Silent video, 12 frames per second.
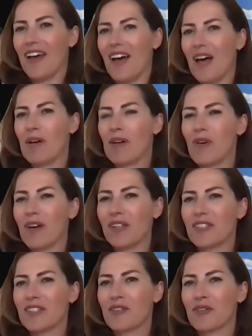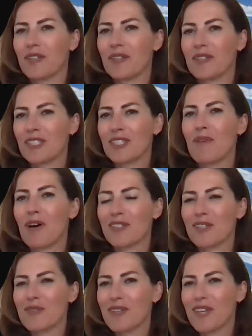Am I right in calling this
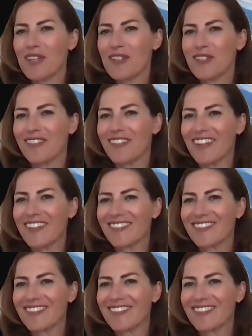smart education then?